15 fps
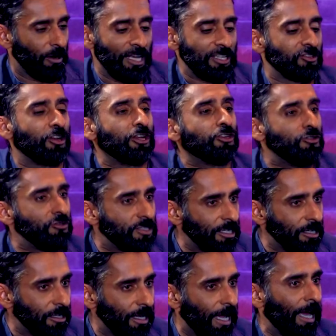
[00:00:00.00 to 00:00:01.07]
started
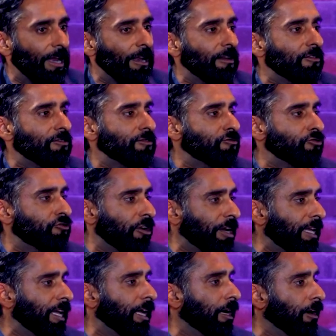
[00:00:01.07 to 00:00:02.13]
using and
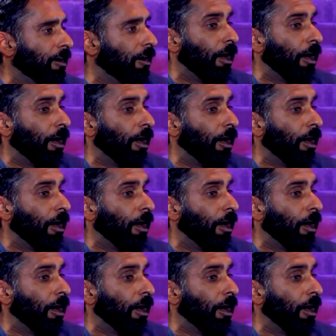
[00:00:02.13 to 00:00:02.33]
drinking